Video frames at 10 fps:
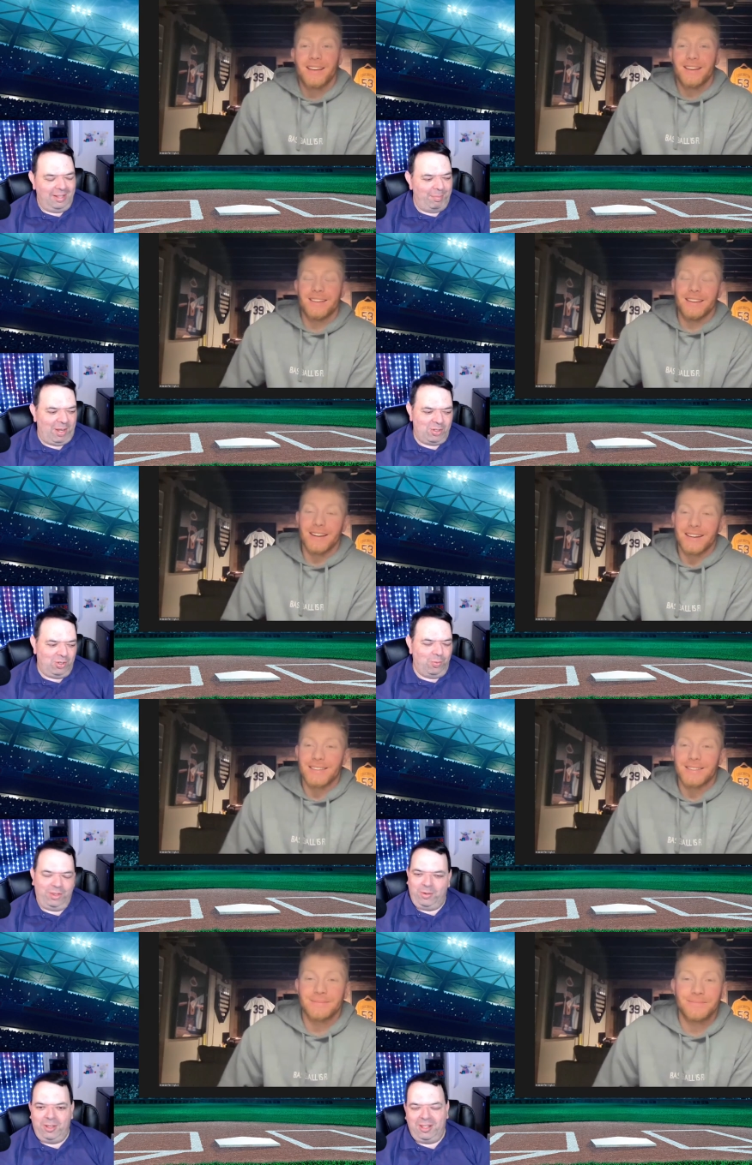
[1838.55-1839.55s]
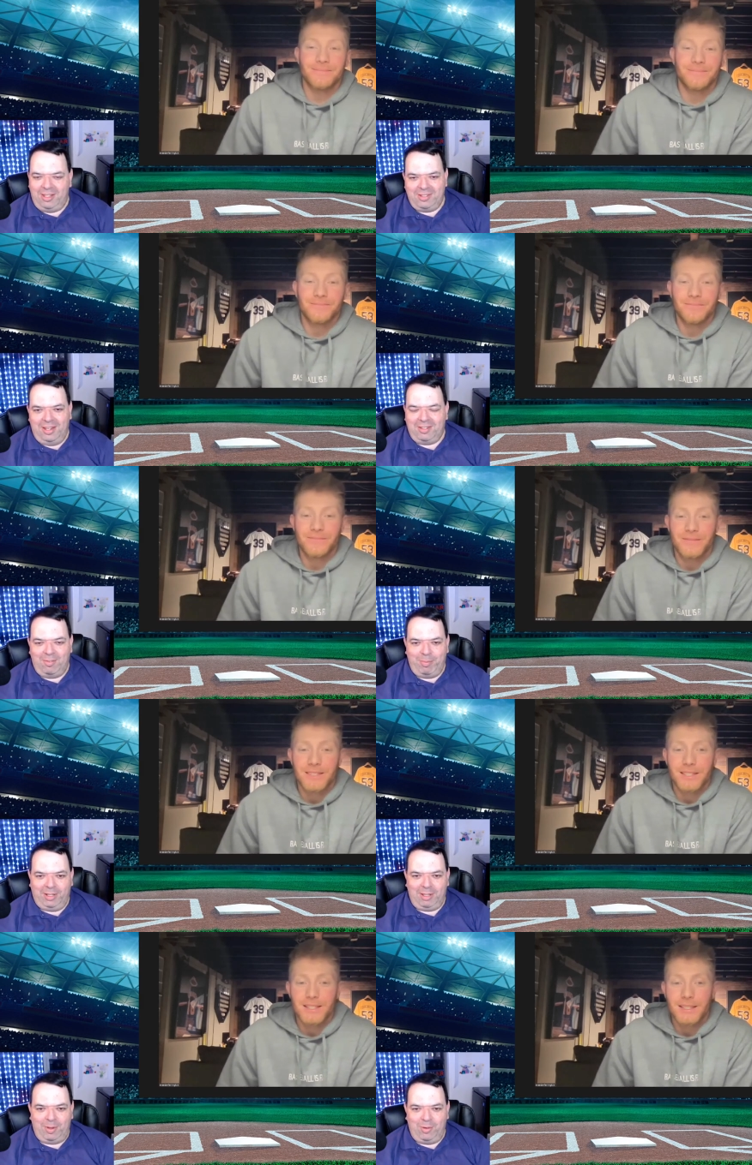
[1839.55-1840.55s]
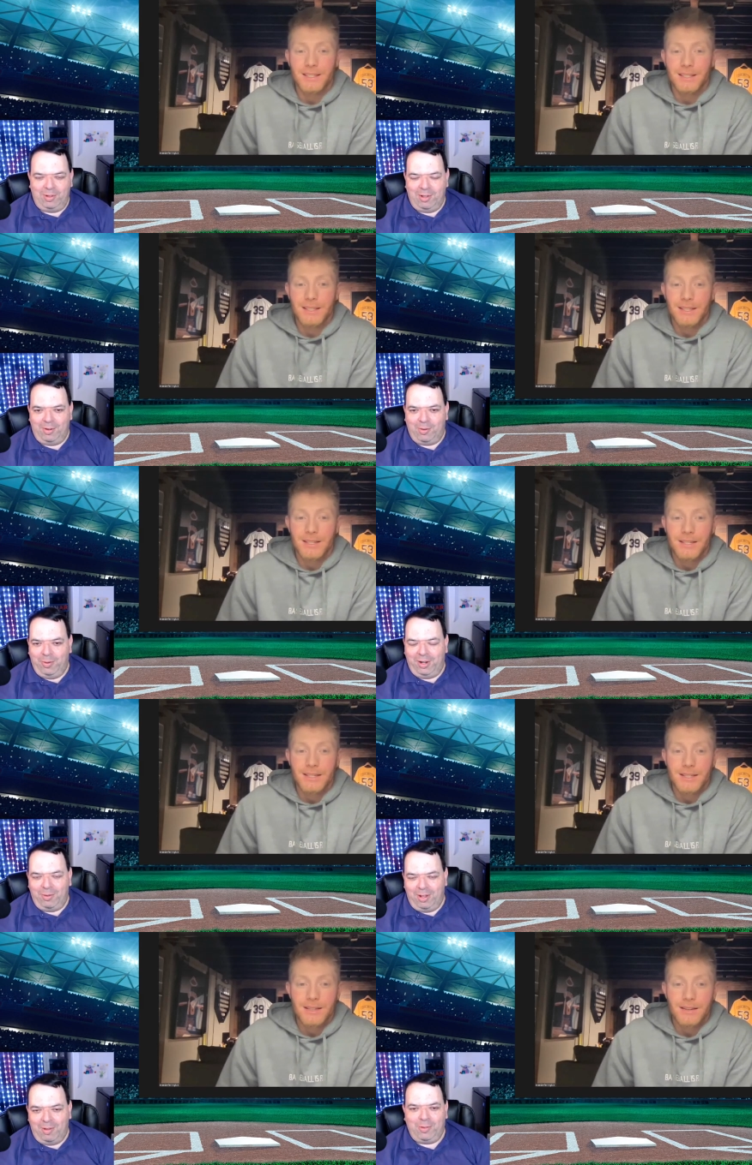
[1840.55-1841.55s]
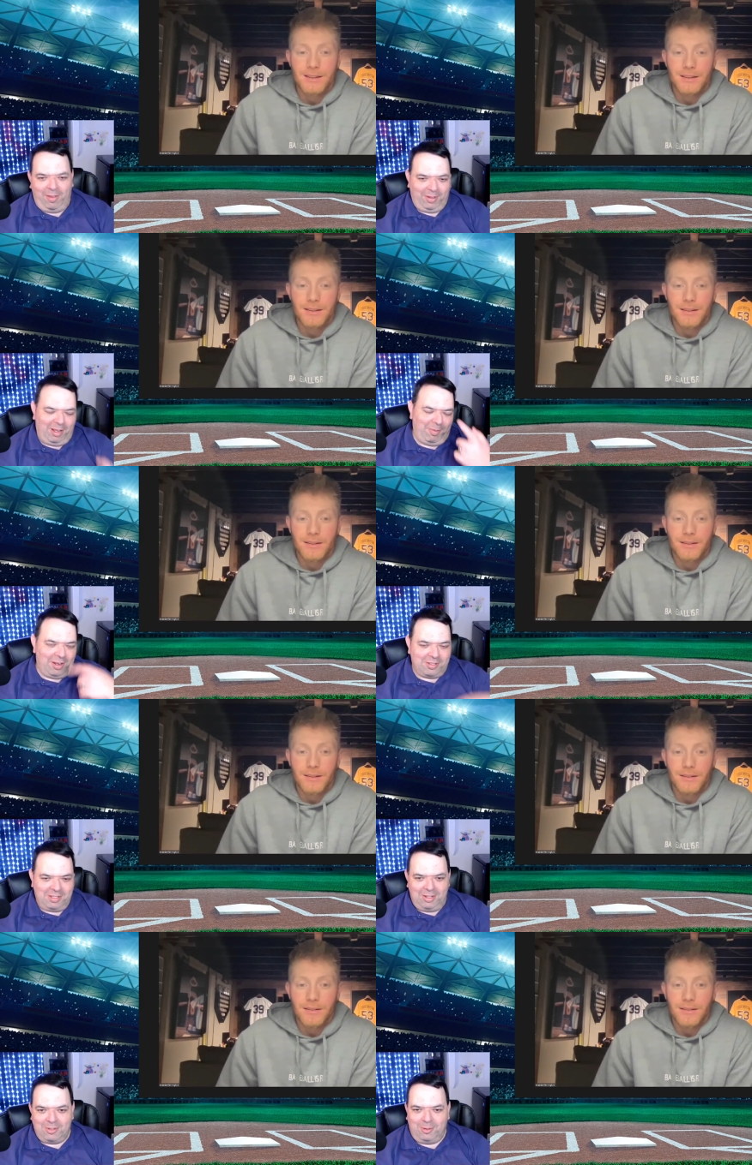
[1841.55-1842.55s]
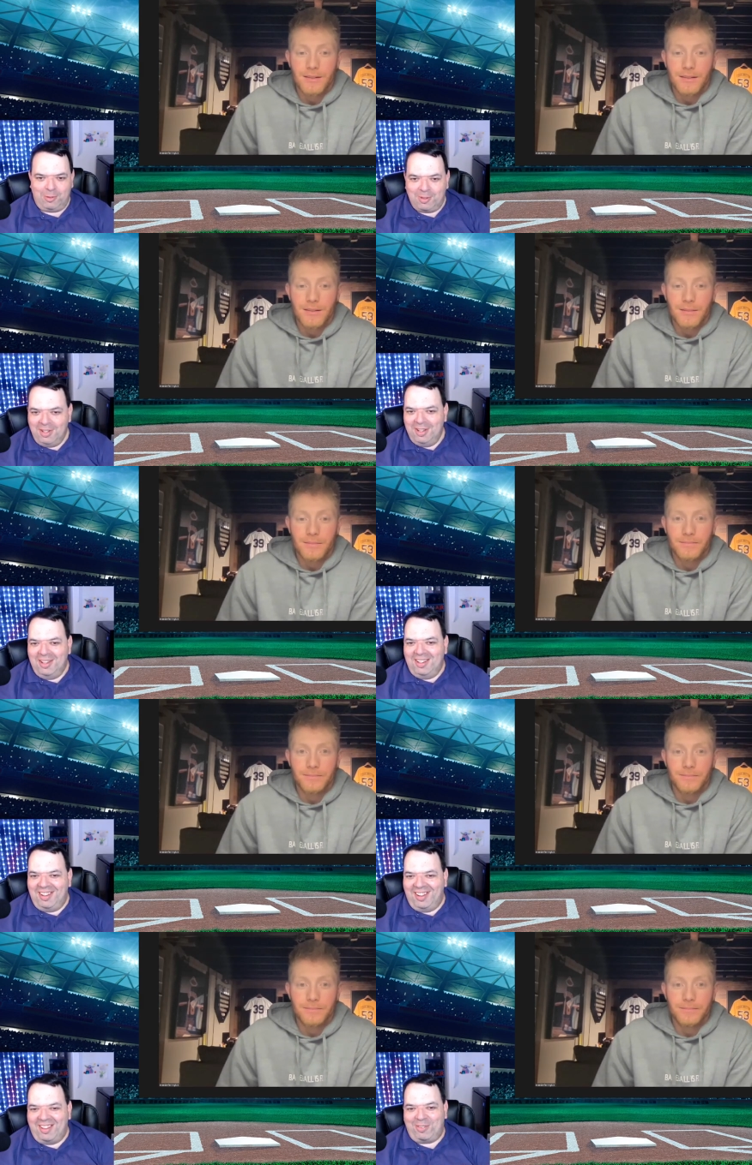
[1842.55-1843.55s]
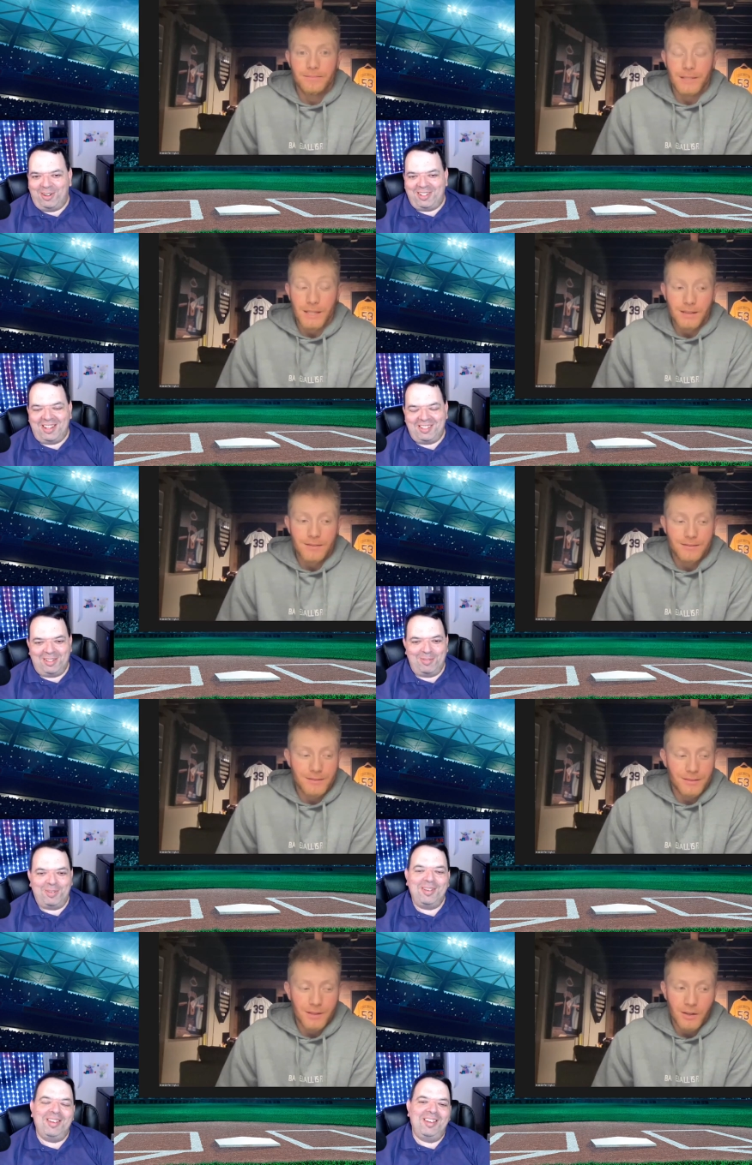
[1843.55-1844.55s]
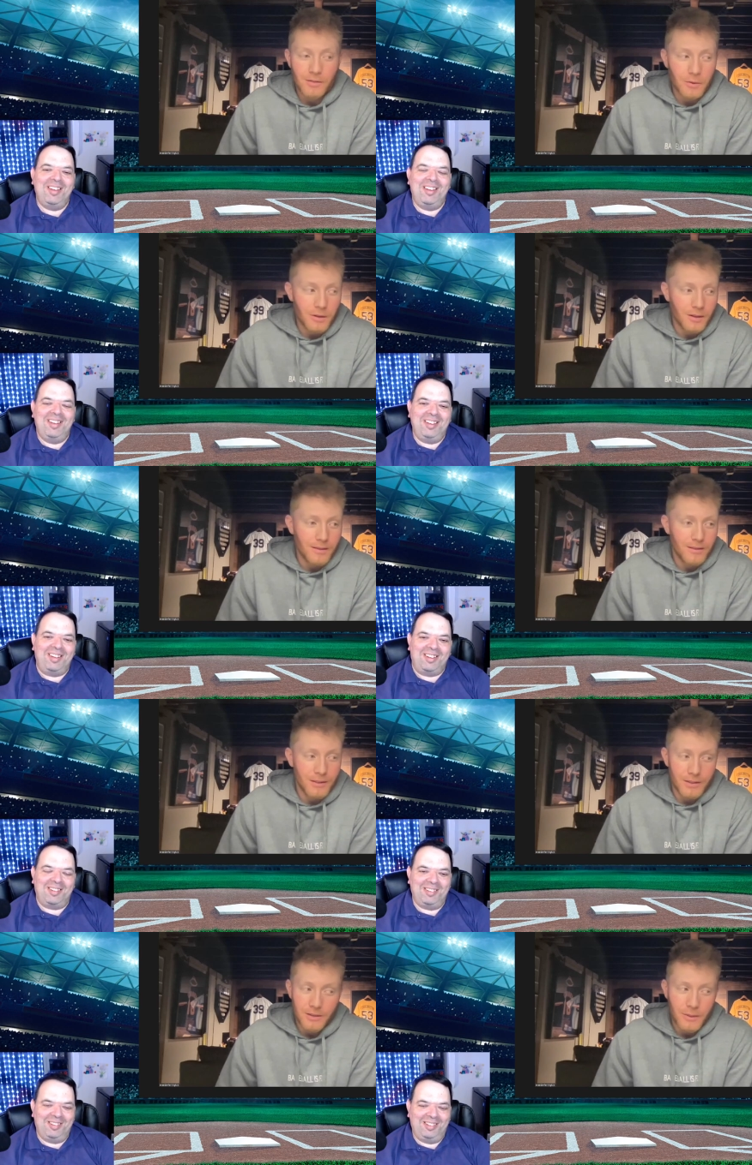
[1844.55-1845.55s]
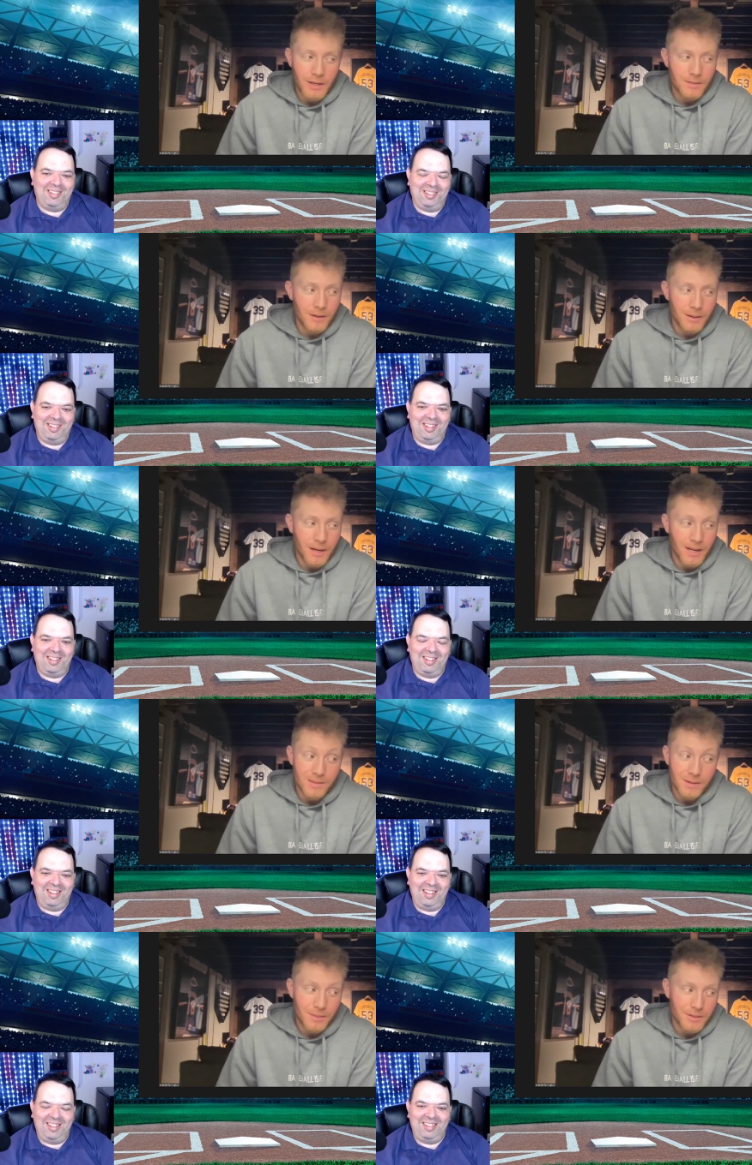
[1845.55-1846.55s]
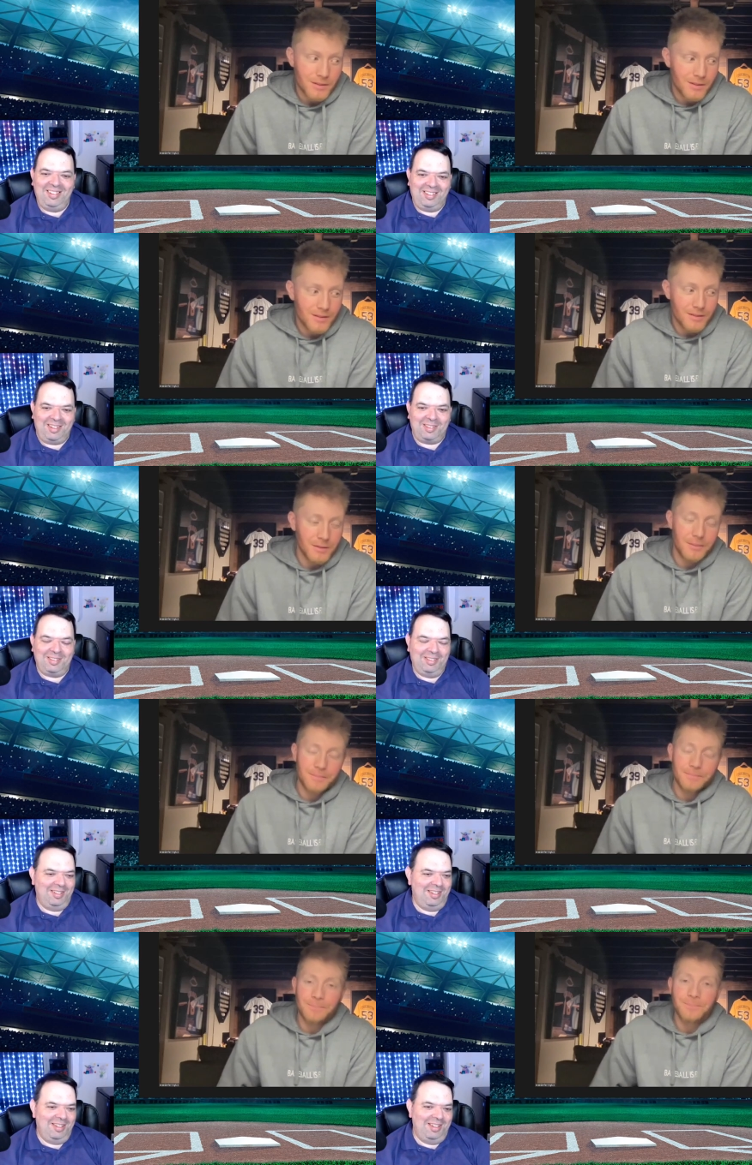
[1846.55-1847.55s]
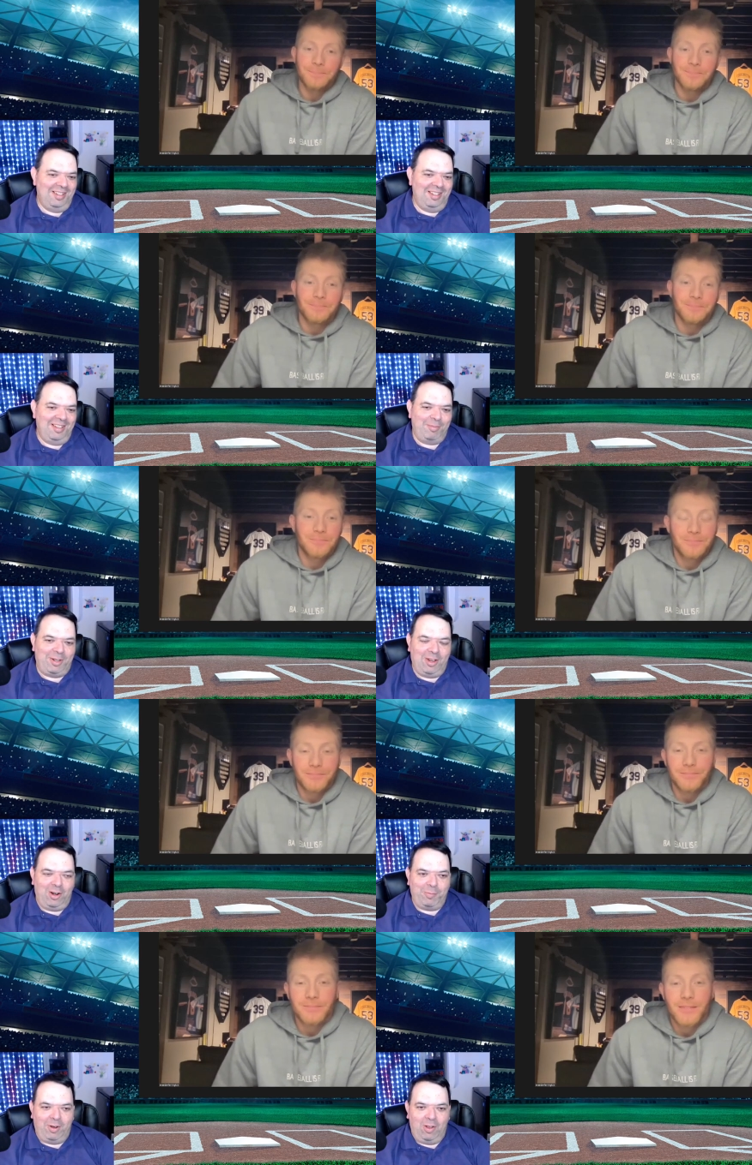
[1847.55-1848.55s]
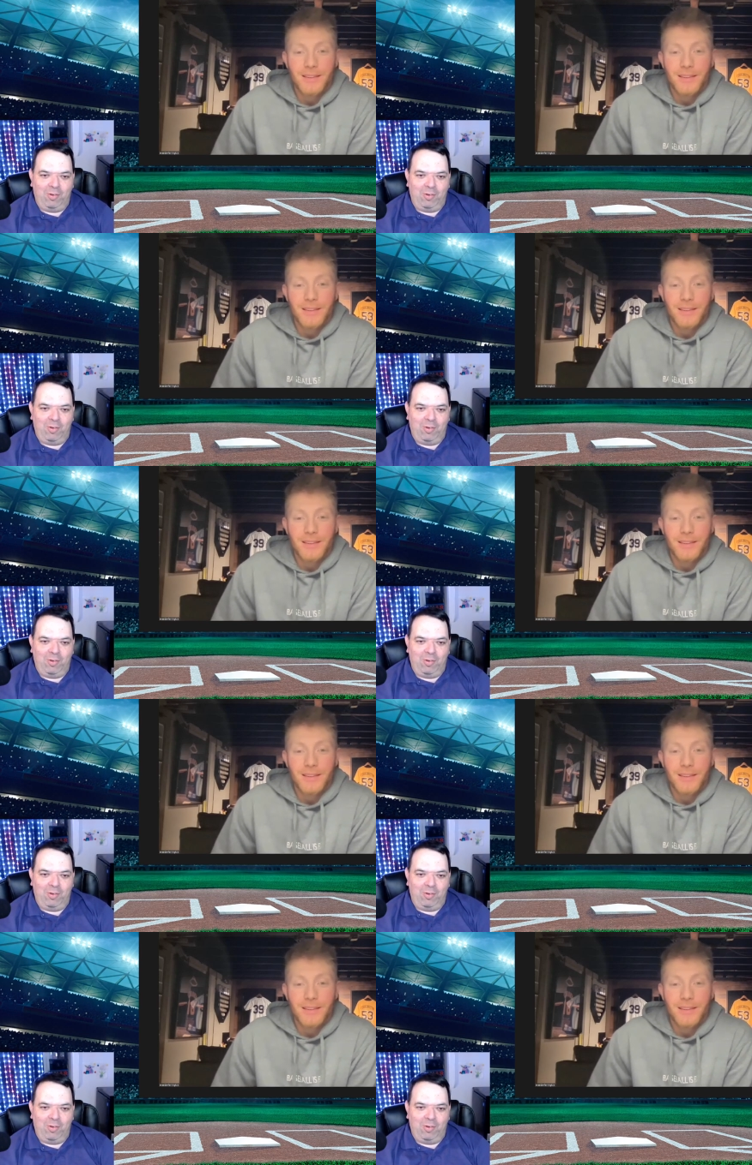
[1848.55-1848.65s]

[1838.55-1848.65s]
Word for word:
Speaker 1: I'm not sure what they're into these days. I haven't picked up a new glove in quite a while. So I'll have to come down and see you soon as
Speaker 2: far as that stuff. All for it. We got some options.
Speaker 1: So. Yes. My daughter's been all